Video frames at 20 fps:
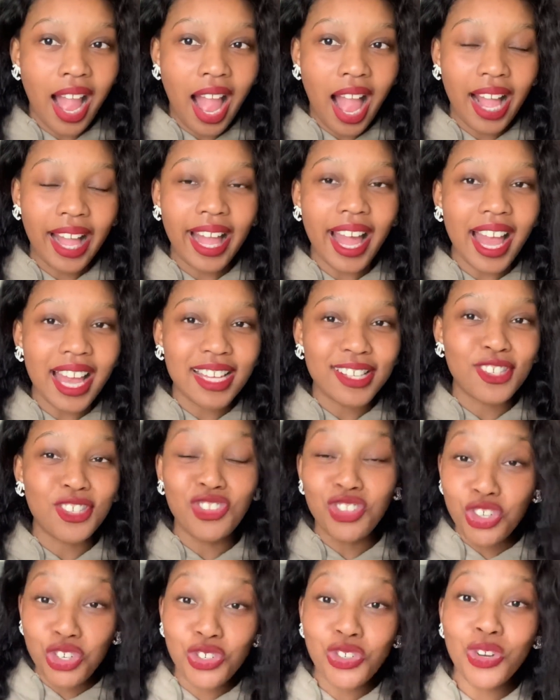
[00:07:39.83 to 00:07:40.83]
Guys,
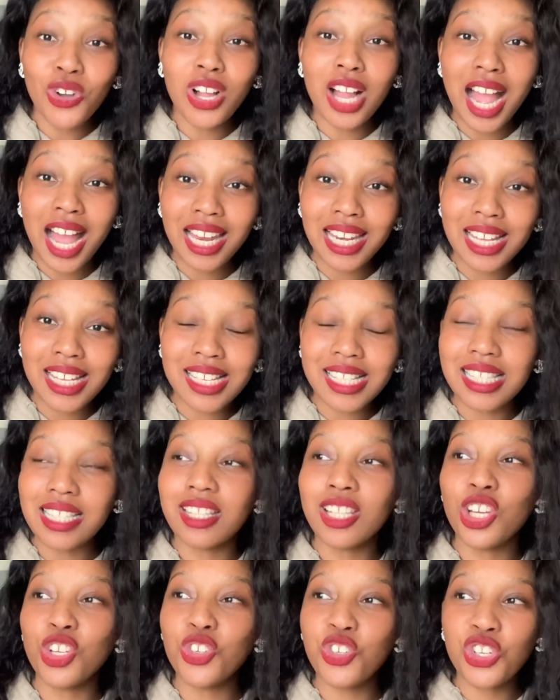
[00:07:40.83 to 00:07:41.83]
neutral colors
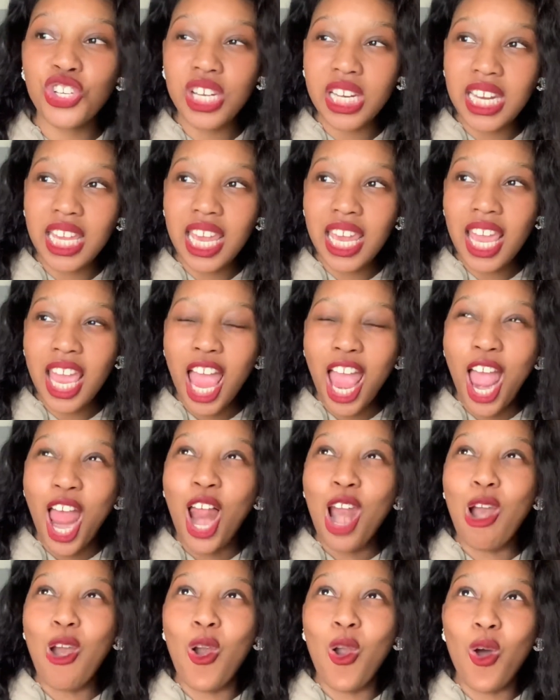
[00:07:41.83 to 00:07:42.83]
literally
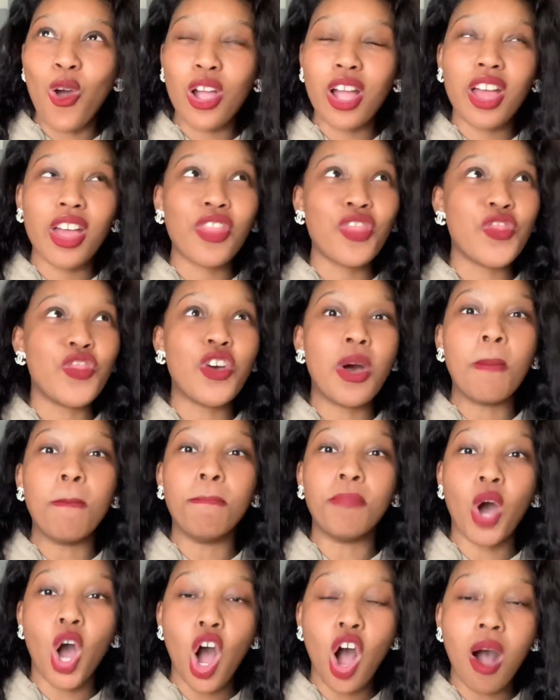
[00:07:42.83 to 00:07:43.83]
look the
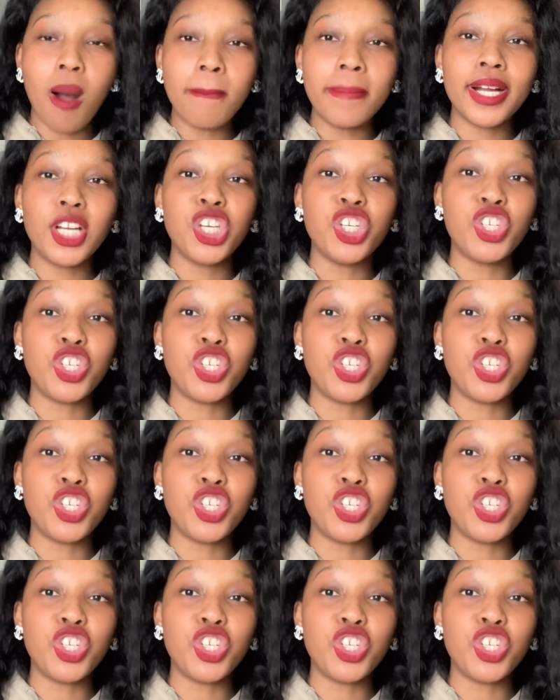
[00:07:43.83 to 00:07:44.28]
bomb.com